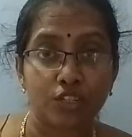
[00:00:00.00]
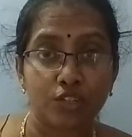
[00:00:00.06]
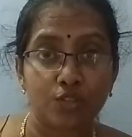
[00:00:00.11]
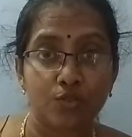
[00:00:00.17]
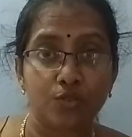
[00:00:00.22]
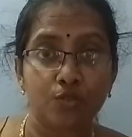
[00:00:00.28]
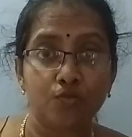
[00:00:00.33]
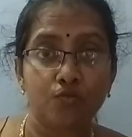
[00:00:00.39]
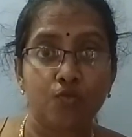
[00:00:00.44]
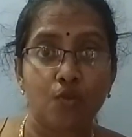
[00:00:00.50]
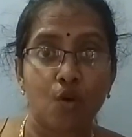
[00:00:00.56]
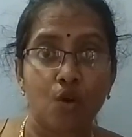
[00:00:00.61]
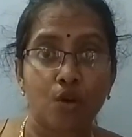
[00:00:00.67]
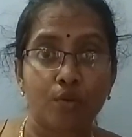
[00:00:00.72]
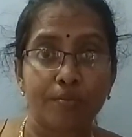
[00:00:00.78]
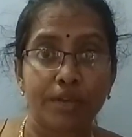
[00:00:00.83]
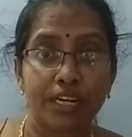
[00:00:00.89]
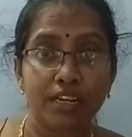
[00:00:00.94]
to
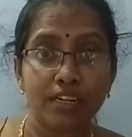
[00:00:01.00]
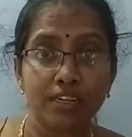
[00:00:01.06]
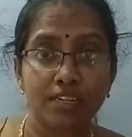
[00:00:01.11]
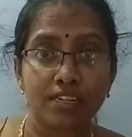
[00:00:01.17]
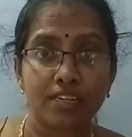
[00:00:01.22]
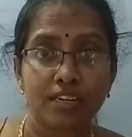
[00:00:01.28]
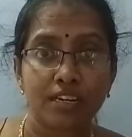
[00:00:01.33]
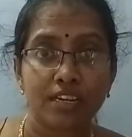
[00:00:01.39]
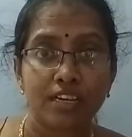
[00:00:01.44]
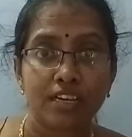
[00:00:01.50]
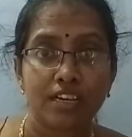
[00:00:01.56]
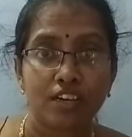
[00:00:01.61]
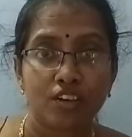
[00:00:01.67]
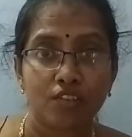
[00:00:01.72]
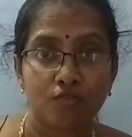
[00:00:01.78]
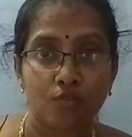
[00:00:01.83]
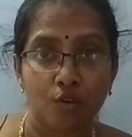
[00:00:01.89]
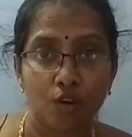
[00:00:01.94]
4 minutes,
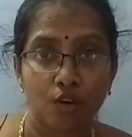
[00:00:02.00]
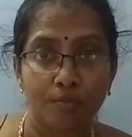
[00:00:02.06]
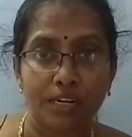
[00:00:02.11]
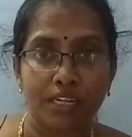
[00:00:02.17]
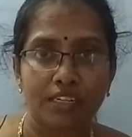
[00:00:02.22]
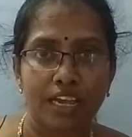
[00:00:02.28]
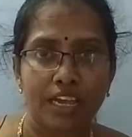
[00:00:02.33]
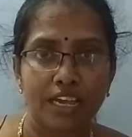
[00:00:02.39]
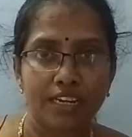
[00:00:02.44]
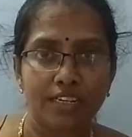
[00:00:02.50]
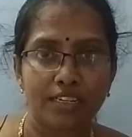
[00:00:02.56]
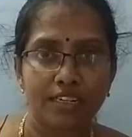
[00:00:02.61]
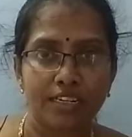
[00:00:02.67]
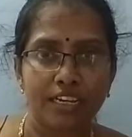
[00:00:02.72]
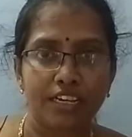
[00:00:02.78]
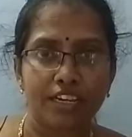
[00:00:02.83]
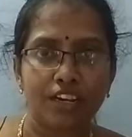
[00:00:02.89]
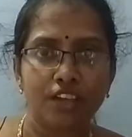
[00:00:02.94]
8
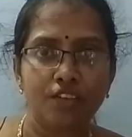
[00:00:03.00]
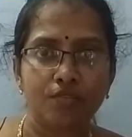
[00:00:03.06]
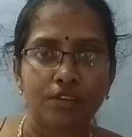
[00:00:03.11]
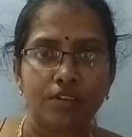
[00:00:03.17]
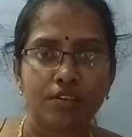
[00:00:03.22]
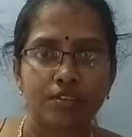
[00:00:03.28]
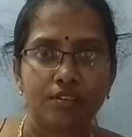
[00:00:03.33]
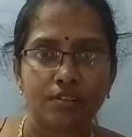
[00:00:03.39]
degree